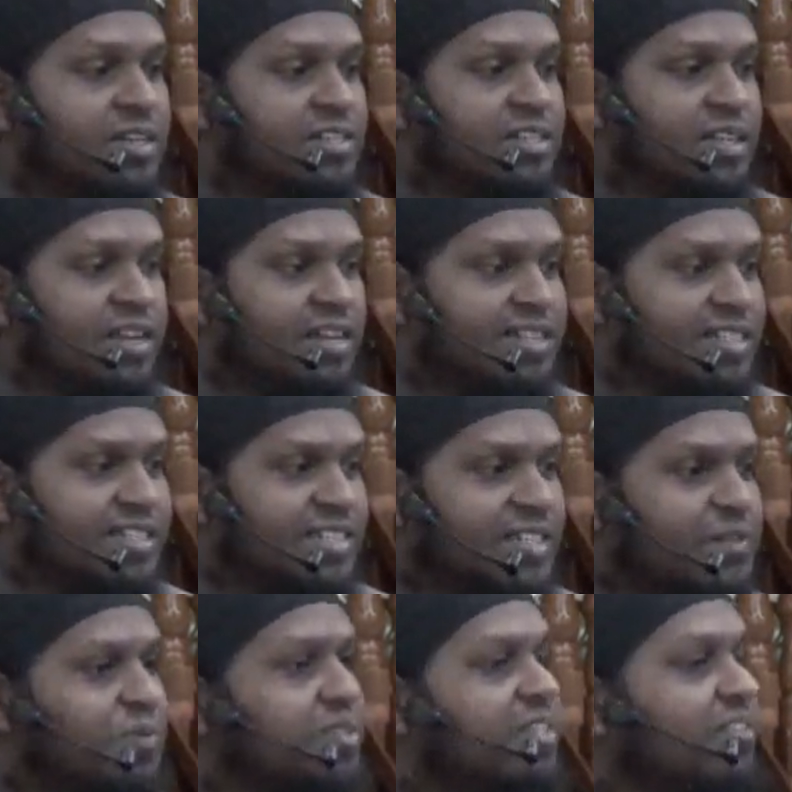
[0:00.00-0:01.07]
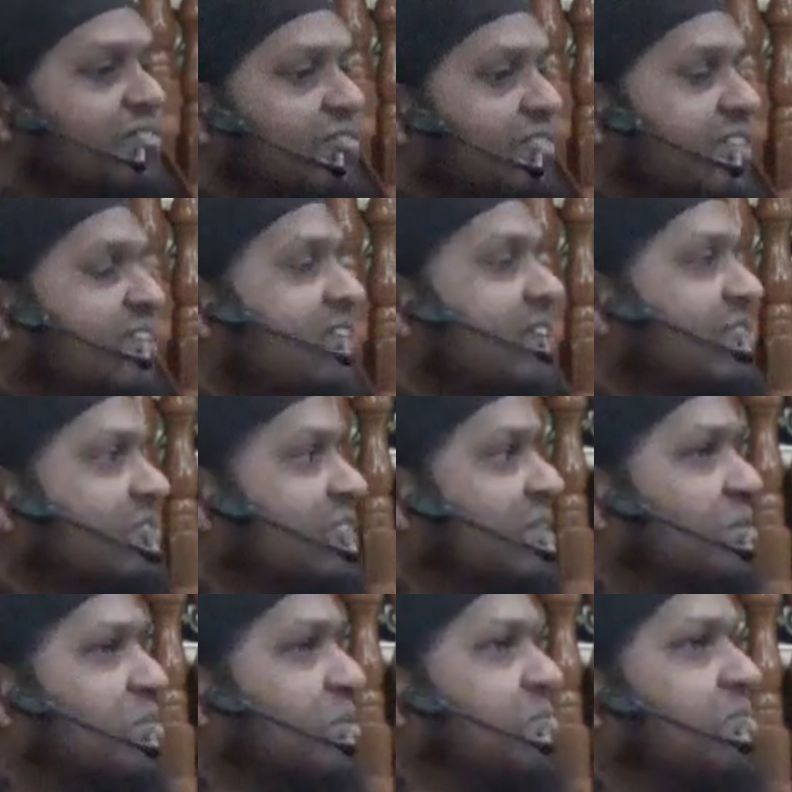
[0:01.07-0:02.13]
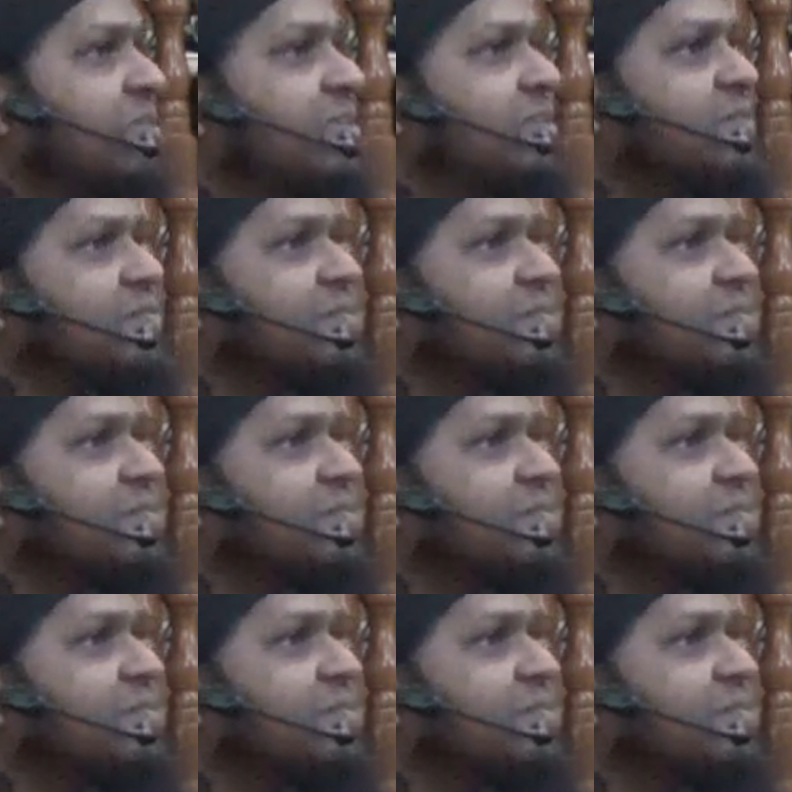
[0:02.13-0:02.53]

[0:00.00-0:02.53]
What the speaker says: So Allah says it was a fitna for the people.